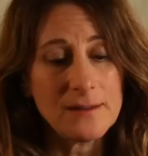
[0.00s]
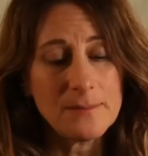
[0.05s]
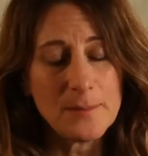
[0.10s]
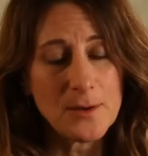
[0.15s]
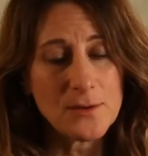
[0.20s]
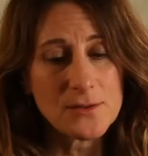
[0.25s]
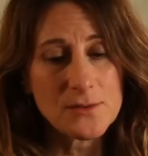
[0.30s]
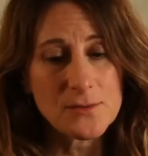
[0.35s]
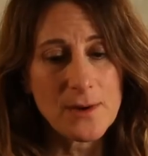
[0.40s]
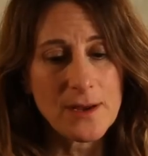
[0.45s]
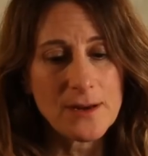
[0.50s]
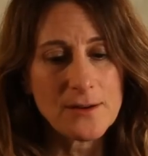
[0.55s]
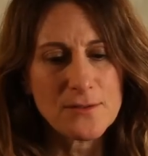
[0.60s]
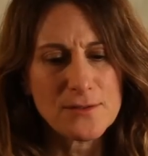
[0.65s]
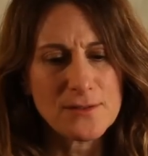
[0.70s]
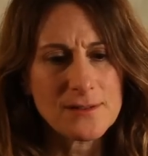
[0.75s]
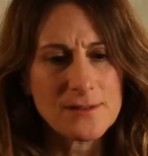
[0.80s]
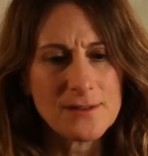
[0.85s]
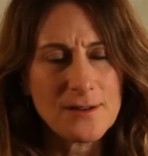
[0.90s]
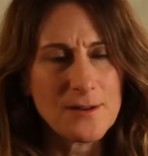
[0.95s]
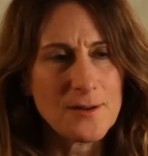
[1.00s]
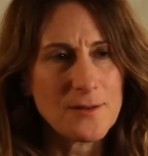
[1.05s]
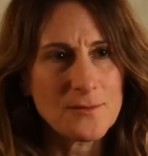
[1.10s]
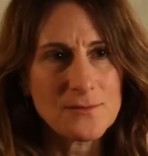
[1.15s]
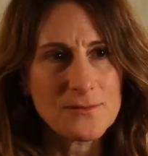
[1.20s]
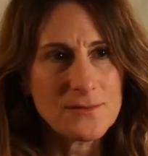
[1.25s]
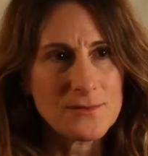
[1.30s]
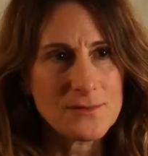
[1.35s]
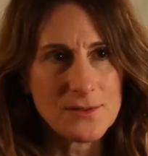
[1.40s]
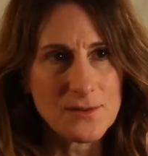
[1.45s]
Most writers, you know,
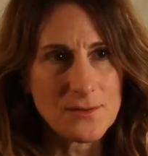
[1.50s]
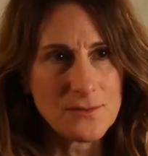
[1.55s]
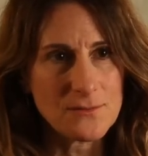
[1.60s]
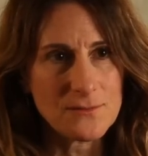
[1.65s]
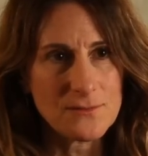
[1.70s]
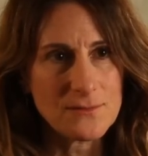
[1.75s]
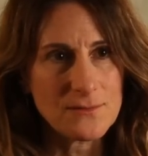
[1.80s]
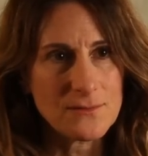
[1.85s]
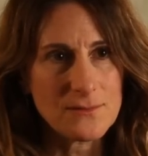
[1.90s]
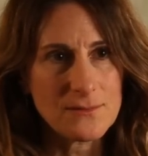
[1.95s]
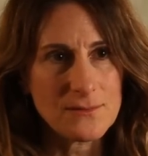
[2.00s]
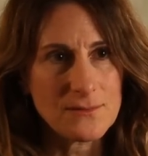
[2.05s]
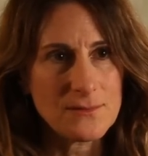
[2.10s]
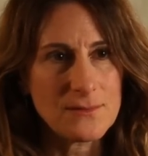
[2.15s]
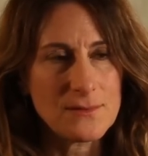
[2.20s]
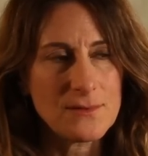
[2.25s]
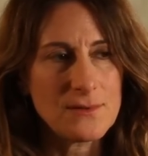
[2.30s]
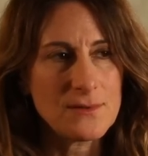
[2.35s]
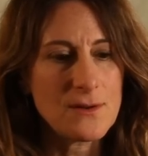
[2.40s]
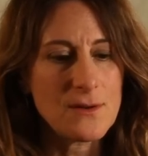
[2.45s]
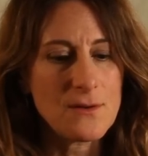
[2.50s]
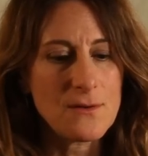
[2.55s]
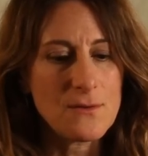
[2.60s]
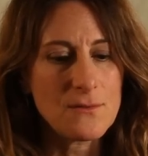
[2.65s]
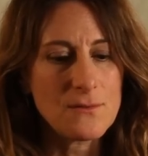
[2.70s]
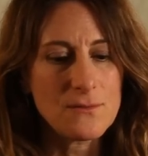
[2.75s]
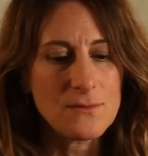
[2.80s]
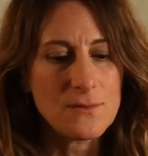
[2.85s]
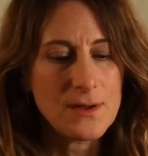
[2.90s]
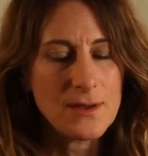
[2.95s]
don't
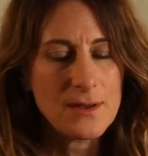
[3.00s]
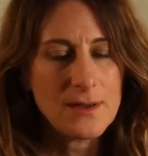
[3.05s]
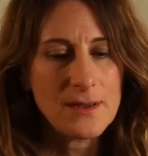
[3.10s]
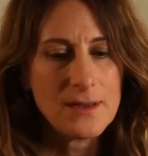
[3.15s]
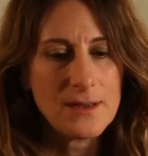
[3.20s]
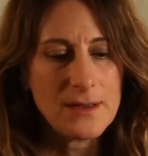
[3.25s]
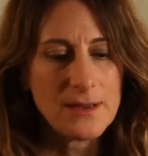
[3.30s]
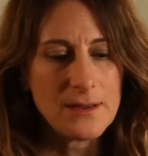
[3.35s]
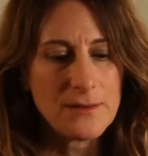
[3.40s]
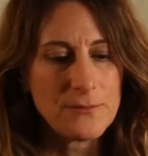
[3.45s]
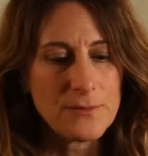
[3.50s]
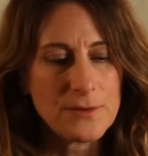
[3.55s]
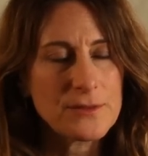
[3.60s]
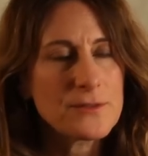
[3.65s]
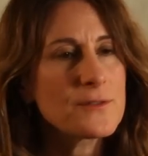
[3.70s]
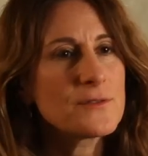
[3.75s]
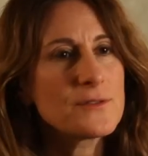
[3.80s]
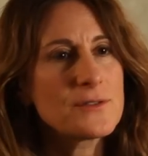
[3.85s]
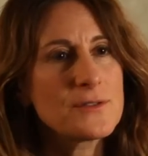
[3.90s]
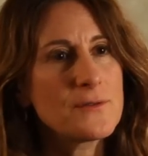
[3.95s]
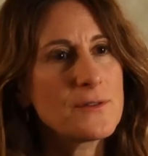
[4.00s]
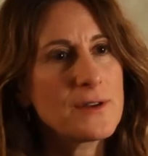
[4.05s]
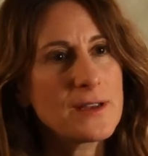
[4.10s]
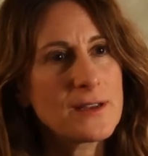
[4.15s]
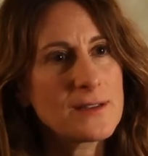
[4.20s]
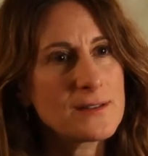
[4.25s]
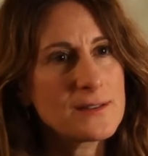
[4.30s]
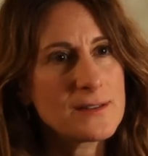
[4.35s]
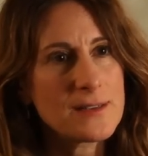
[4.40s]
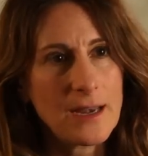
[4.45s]
know if what they're doing
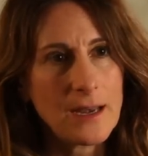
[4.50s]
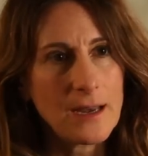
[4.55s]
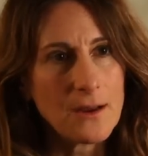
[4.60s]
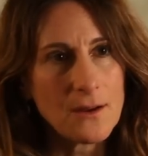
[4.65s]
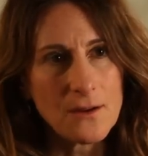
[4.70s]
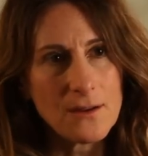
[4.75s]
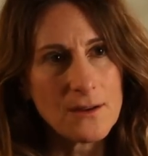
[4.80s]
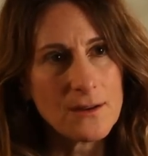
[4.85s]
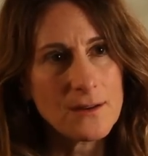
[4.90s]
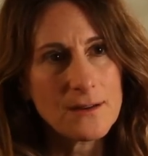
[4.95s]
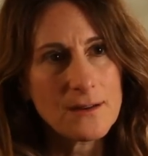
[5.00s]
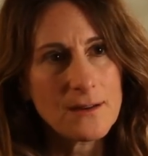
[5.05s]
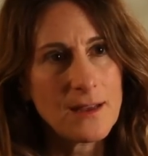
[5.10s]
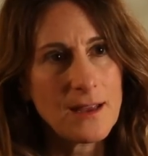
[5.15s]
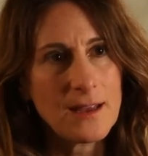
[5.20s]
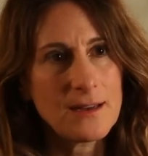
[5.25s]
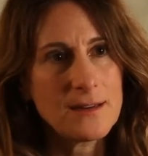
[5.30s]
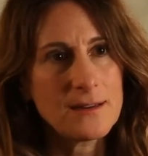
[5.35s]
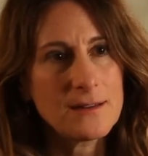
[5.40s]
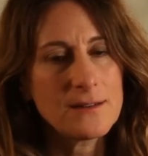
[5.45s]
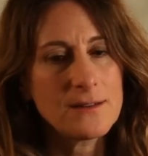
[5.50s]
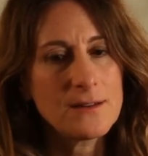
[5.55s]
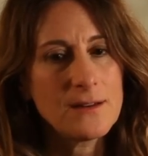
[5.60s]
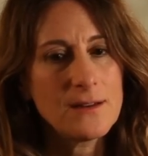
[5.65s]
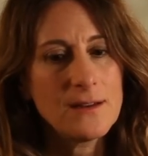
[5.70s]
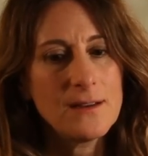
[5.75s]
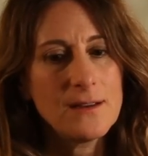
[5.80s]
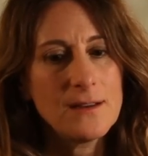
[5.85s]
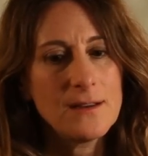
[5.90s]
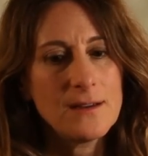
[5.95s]
is any good. And
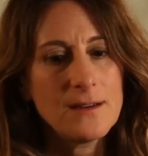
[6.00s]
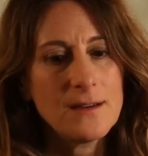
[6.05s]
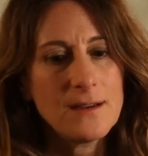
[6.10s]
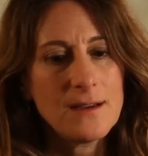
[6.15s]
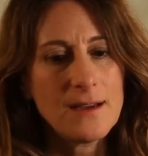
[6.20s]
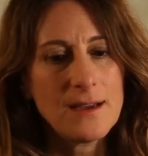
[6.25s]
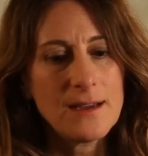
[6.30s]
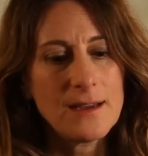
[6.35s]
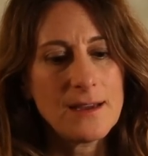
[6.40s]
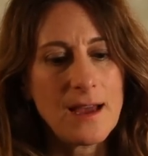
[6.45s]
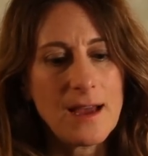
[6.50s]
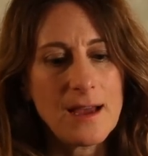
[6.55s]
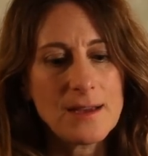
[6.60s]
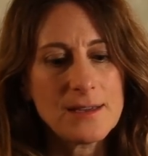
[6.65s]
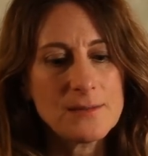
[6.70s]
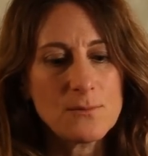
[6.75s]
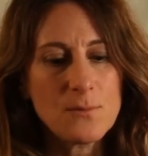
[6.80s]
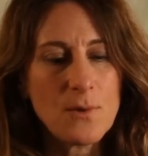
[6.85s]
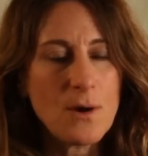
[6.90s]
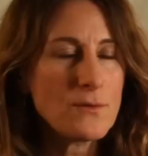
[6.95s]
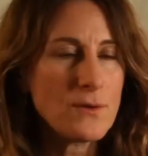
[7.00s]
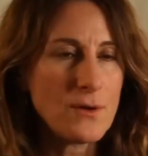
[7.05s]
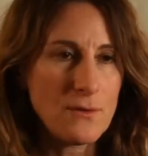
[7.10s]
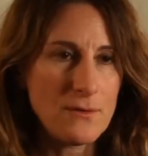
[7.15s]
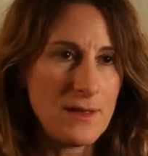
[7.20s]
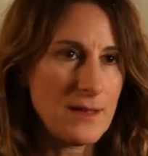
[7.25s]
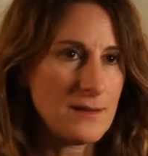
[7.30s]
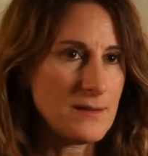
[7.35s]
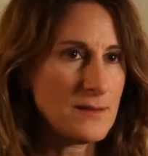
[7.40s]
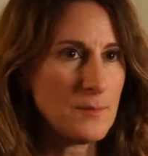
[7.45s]
I, I won't know
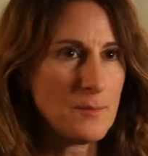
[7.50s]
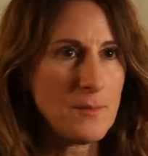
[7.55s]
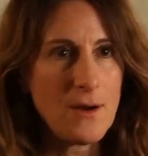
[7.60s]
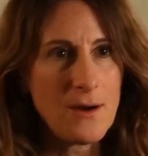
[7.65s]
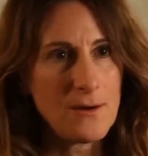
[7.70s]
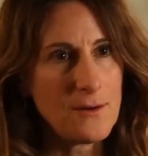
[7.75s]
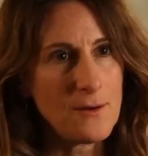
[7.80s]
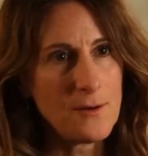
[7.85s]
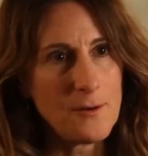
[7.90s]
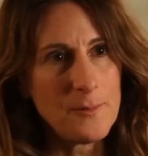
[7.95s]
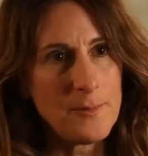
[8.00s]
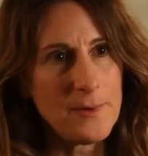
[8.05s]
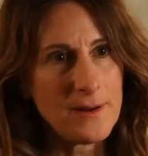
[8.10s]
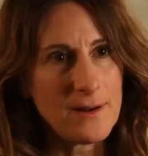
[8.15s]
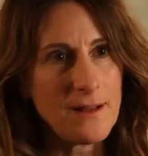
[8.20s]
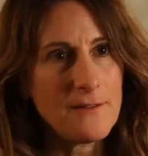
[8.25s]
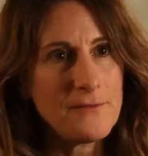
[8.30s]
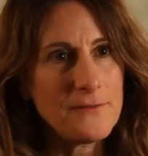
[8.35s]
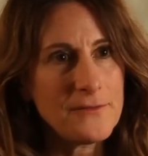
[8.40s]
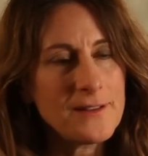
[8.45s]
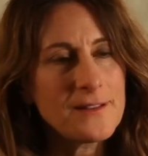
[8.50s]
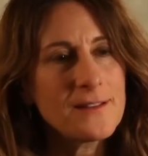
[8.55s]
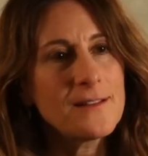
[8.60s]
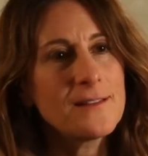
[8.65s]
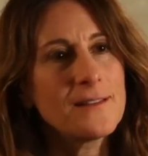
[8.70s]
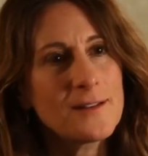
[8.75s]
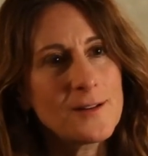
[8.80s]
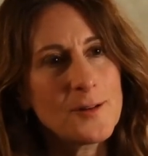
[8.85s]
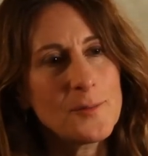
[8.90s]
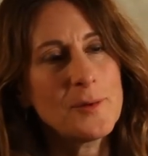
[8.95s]
that tomorrow, but I'll feel a
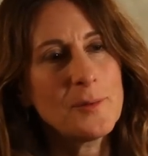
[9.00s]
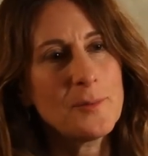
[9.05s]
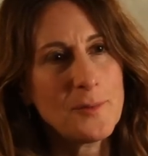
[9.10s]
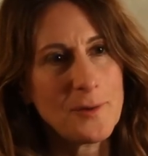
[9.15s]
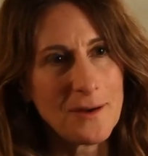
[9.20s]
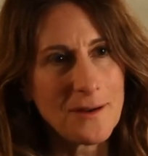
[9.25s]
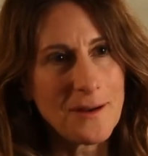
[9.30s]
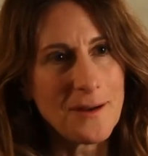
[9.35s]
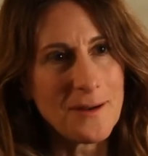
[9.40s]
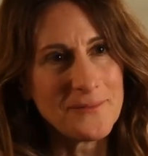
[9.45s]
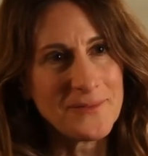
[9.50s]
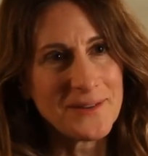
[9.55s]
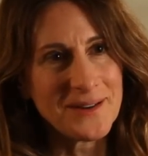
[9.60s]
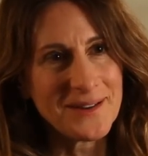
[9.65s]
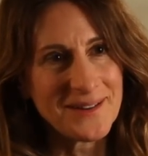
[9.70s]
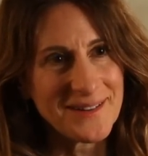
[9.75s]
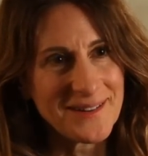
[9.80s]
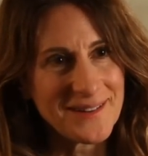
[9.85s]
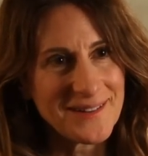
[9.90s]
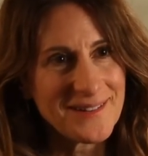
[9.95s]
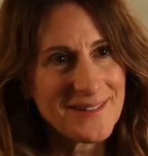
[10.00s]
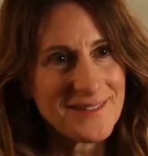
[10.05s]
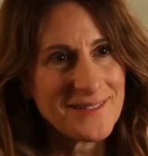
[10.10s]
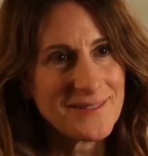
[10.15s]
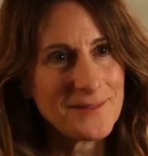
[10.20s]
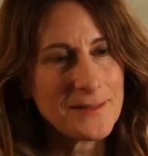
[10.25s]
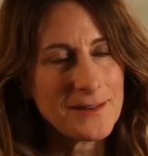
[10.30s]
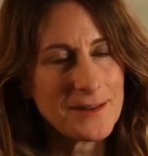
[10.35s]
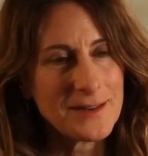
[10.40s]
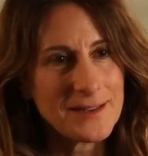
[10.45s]
little bit more confident
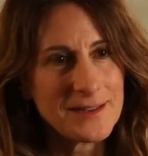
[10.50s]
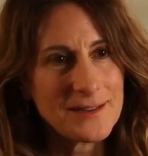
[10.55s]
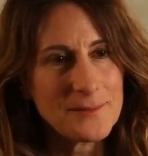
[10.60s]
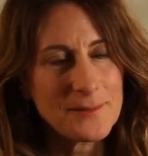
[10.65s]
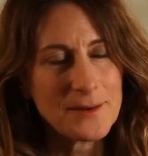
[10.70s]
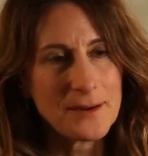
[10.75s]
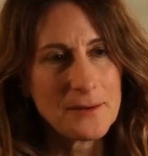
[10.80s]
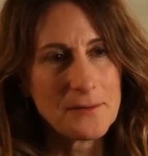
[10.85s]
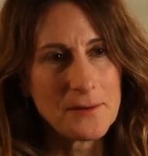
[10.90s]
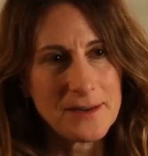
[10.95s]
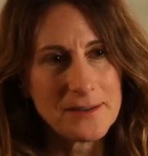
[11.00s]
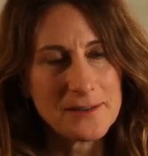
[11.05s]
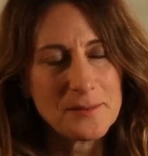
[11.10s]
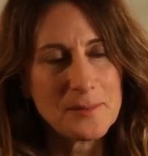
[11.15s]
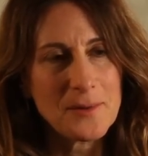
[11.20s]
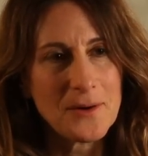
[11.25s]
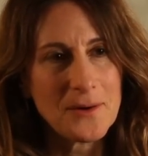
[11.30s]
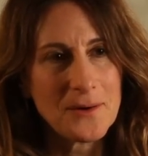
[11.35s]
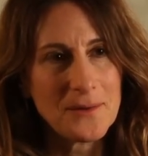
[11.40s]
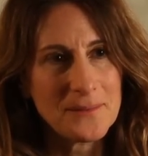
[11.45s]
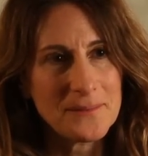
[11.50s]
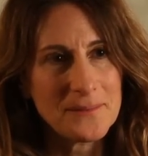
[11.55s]
when I, when I write tomorrow.